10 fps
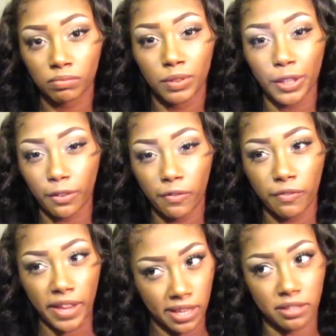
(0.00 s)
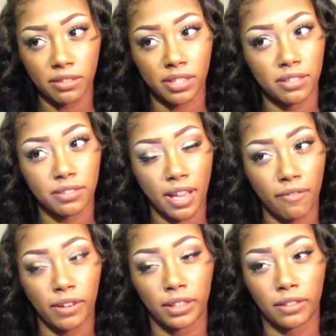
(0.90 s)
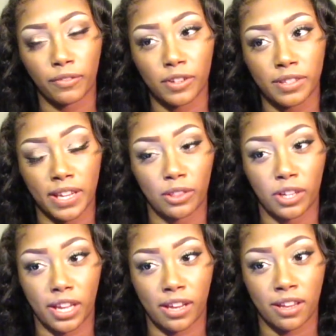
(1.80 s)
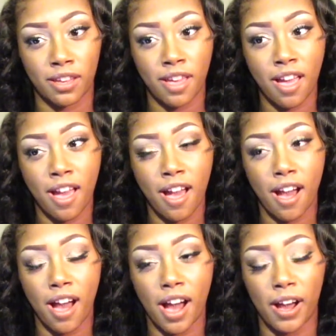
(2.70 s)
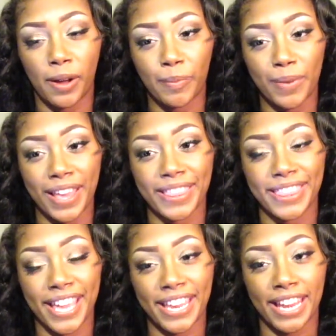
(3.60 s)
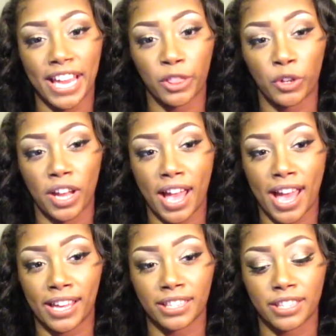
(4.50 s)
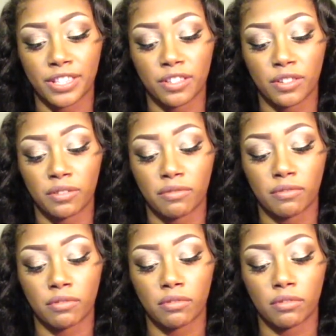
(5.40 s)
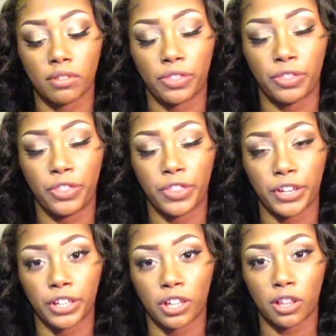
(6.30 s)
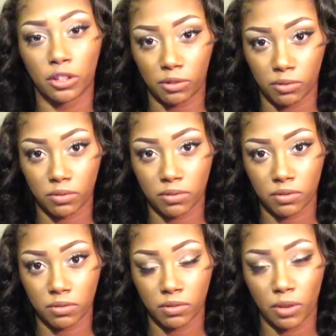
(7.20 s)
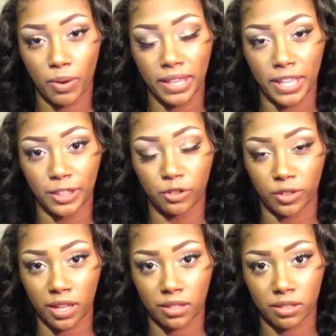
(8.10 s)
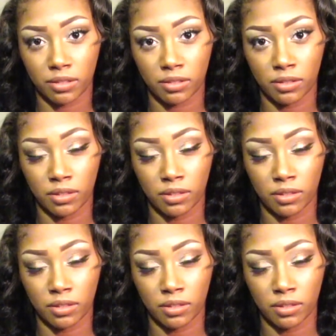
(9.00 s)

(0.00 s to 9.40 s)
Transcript: Their face is definitely the first thing I look at. And then I look at their clothes, the way they dress.